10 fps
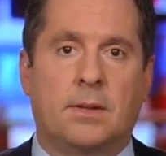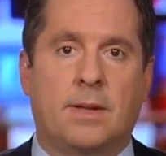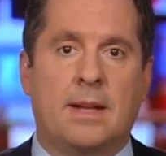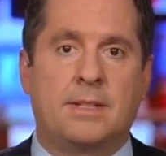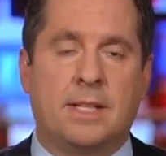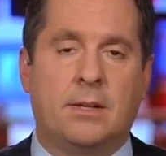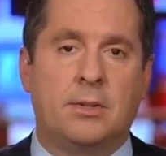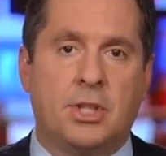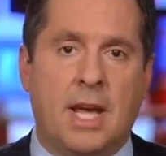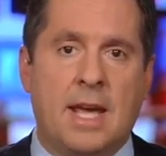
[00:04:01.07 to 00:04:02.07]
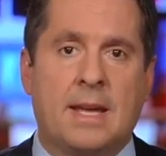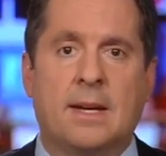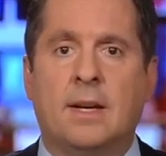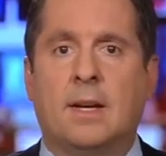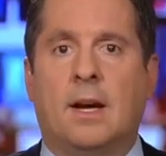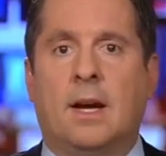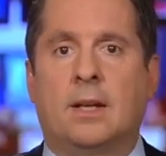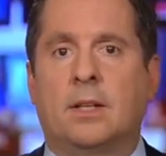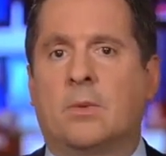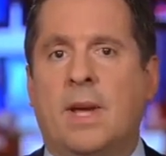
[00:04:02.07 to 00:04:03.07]
at DOJ.
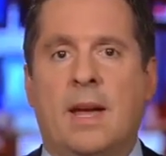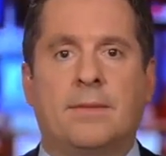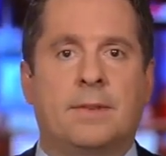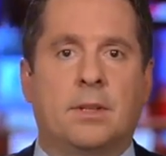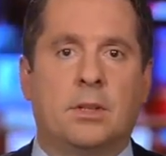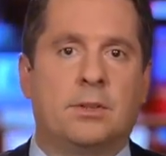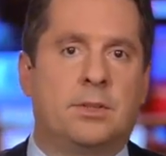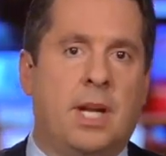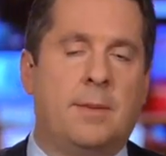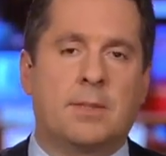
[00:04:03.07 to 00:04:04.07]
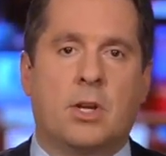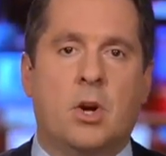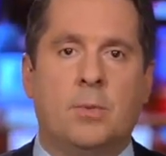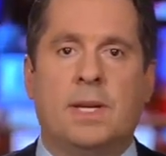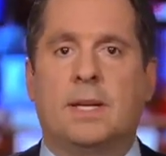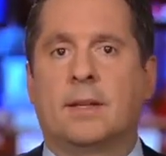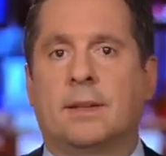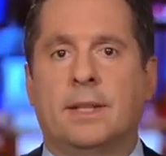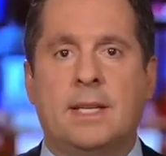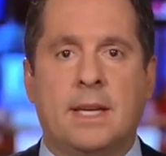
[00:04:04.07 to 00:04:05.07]
Look, we have James Comey
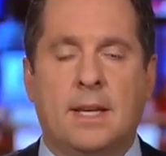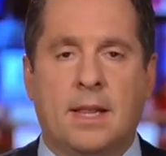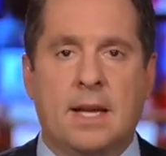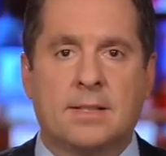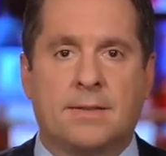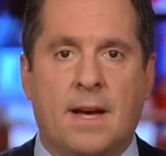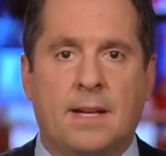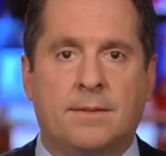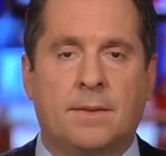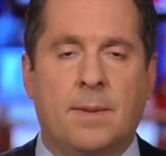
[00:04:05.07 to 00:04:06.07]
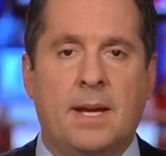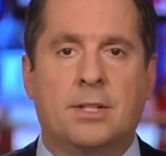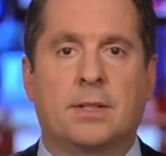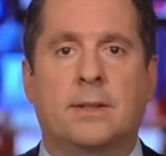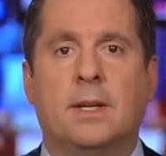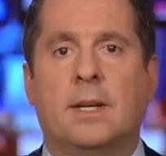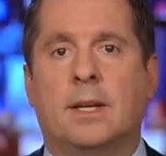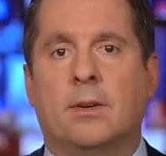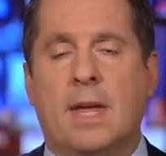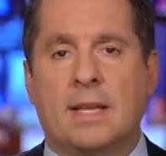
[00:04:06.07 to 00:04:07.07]
leaking classified information.
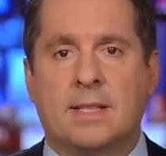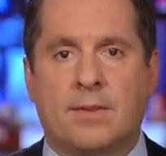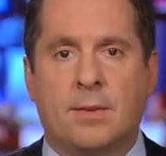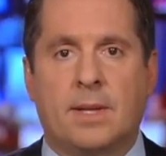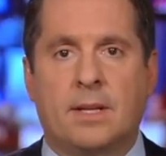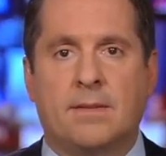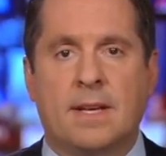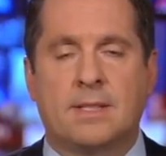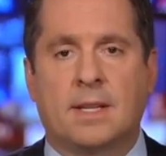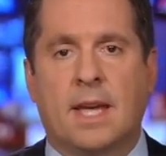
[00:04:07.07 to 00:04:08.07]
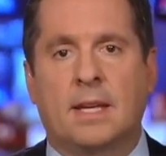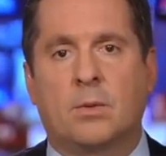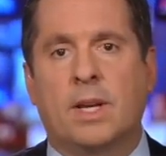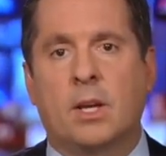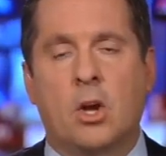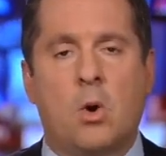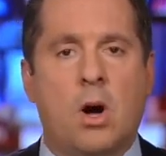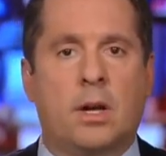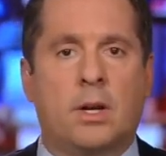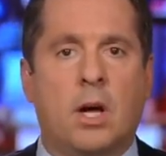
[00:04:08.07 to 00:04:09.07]
You know, that's never been investigated. We can go
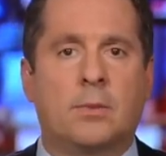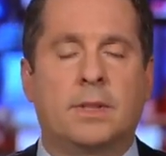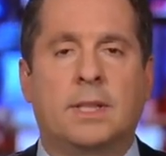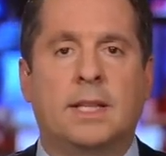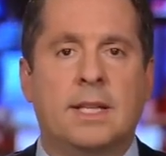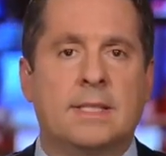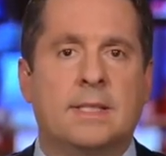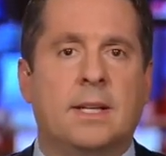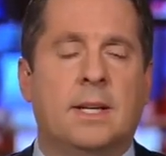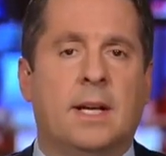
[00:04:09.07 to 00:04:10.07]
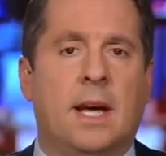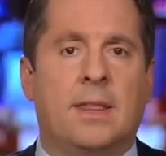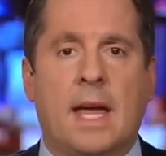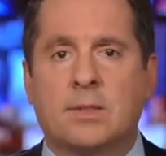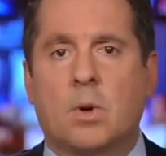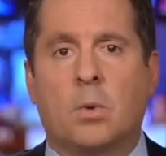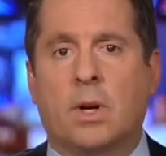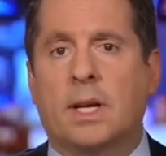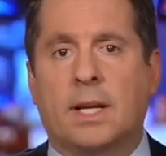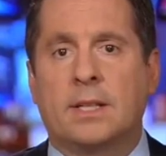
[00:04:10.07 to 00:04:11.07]
on and on with the list, and that's what
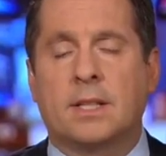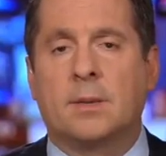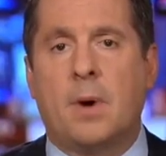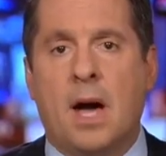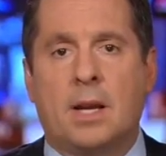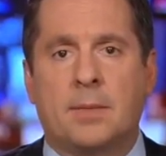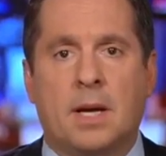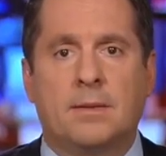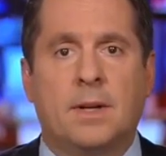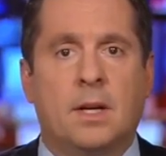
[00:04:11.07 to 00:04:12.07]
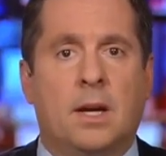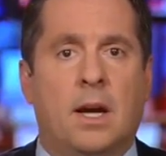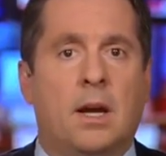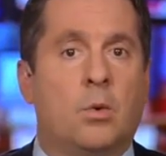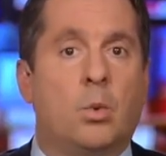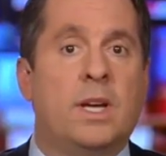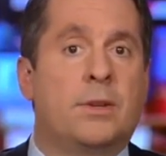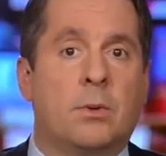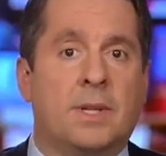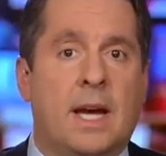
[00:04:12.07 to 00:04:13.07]
we're going to get to the bottom of,
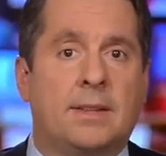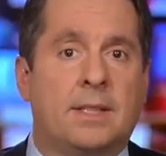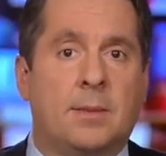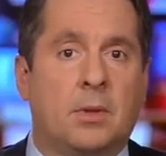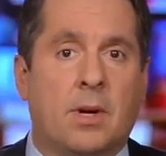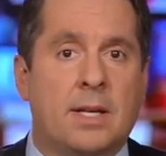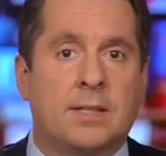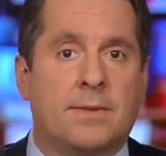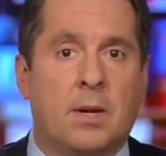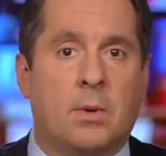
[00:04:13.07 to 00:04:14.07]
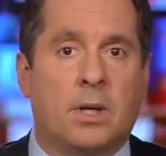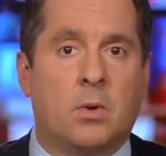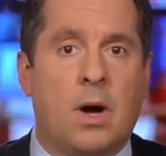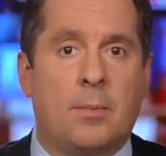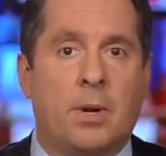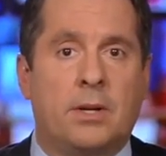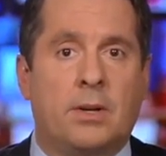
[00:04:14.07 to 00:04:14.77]
with or without the Democrats, if they want to cooperate or